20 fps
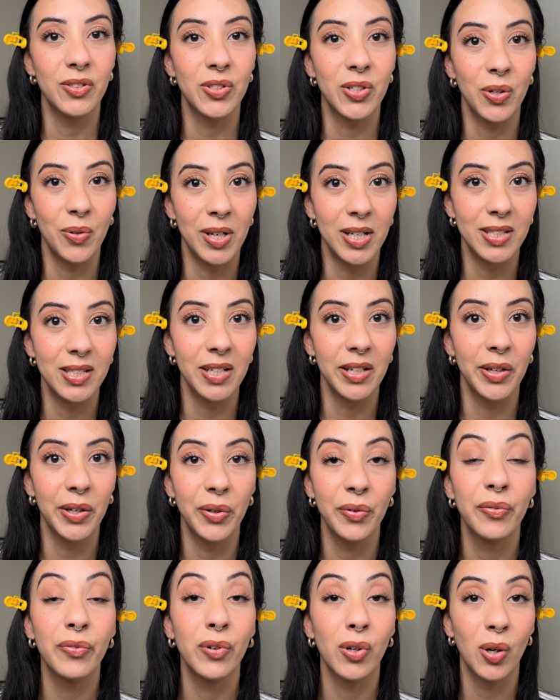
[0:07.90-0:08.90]
so I
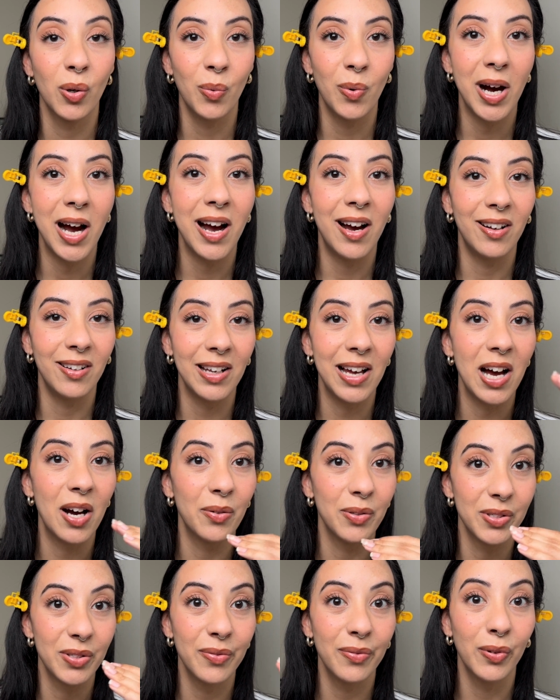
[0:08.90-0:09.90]
did. For a while, I
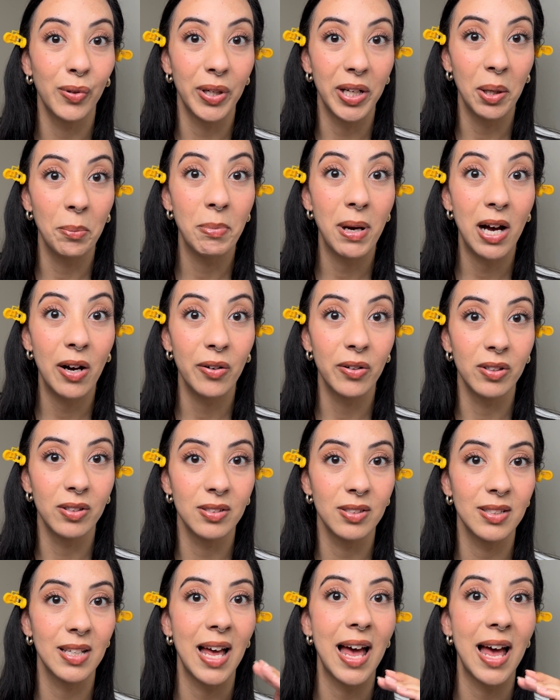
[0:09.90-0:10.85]
was avoiding powders.